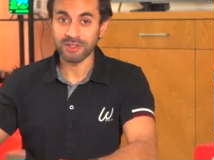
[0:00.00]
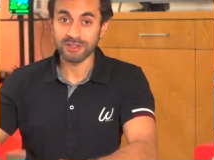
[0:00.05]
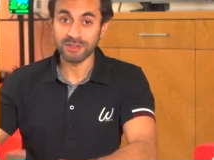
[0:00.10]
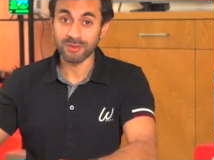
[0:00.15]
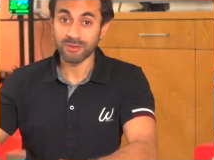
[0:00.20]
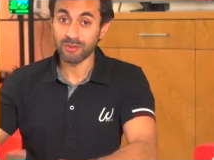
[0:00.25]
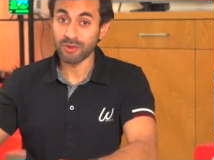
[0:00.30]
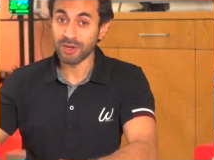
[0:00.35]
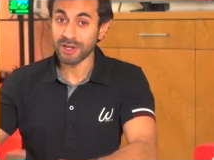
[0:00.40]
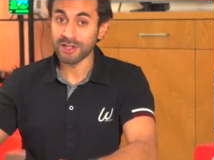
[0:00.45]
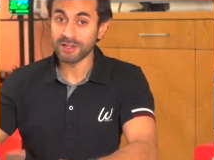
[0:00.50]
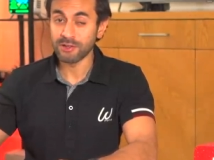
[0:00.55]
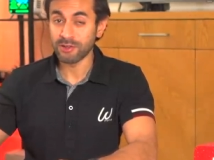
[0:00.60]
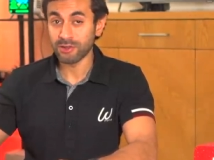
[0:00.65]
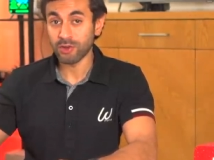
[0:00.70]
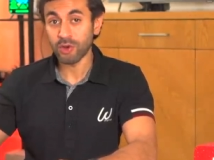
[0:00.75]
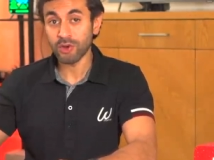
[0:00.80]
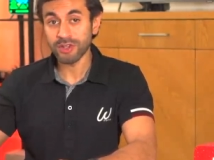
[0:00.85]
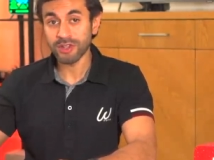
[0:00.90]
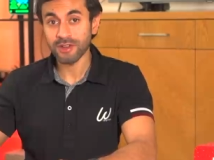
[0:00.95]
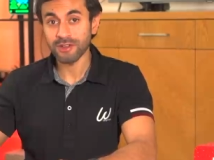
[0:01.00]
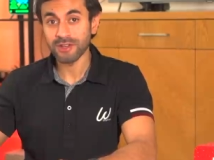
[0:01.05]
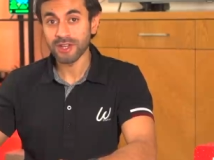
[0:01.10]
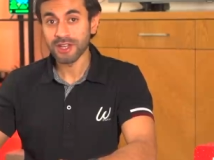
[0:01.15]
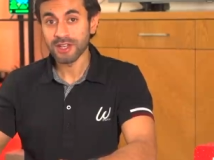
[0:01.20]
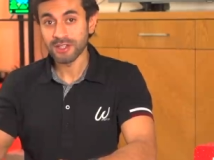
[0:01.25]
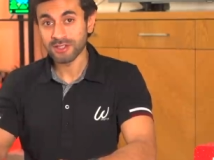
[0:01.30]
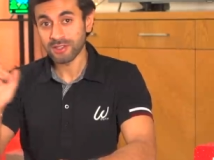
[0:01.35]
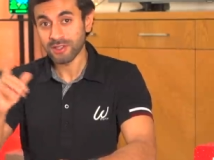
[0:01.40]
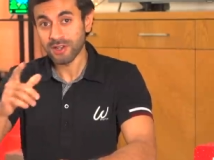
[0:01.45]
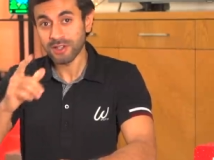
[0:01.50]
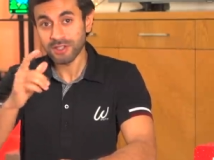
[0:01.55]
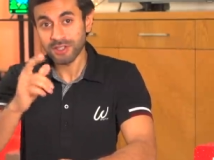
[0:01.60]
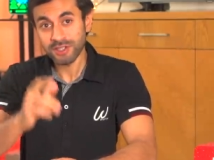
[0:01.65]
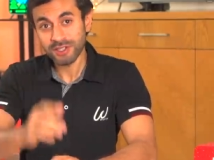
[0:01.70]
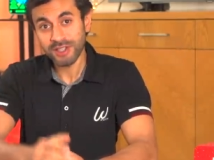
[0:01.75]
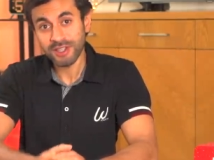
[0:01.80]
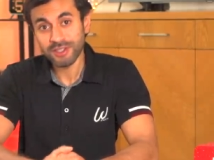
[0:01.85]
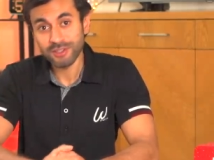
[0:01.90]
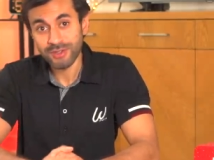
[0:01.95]
some really good audio. So let's
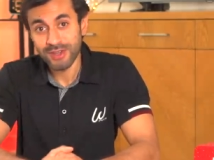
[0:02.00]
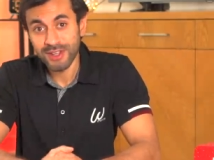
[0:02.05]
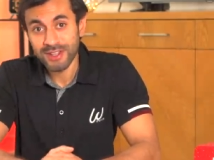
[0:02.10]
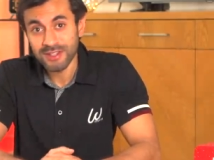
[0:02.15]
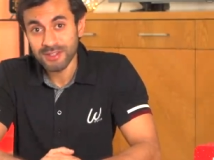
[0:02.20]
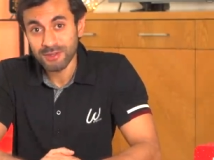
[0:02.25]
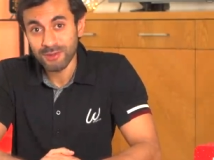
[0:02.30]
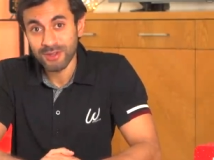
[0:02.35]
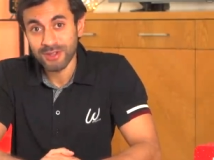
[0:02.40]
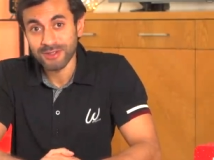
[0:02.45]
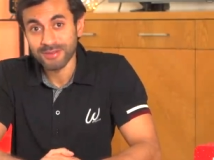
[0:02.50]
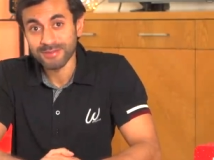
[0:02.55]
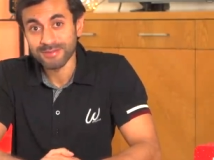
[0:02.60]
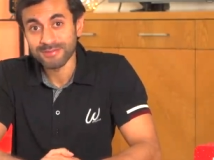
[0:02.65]
just get straight into it.